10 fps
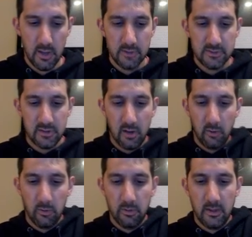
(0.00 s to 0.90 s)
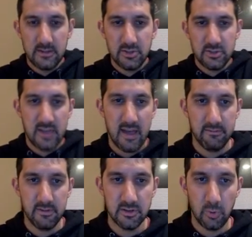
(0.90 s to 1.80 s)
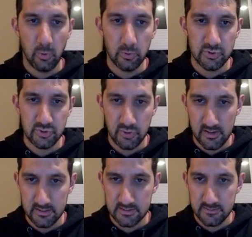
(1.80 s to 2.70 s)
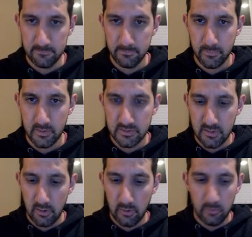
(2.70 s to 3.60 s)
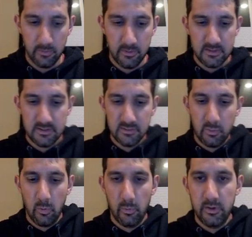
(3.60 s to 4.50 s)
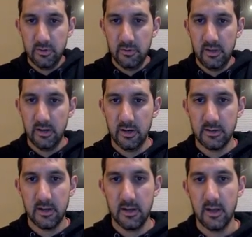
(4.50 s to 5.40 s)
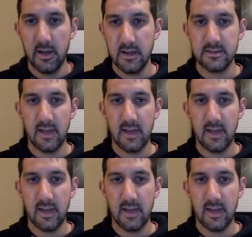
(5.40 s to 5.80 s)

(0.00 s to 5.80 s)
So let's just have these hold strings. So this is what we do here to, to